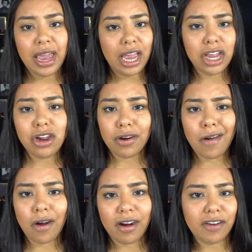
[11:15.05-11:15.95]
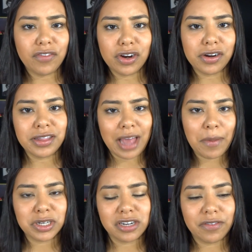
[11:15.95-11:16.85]
in your car if you're in that
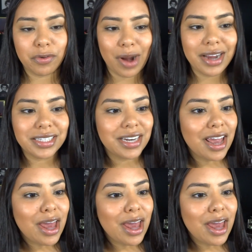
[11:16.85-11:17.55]
much of a rush.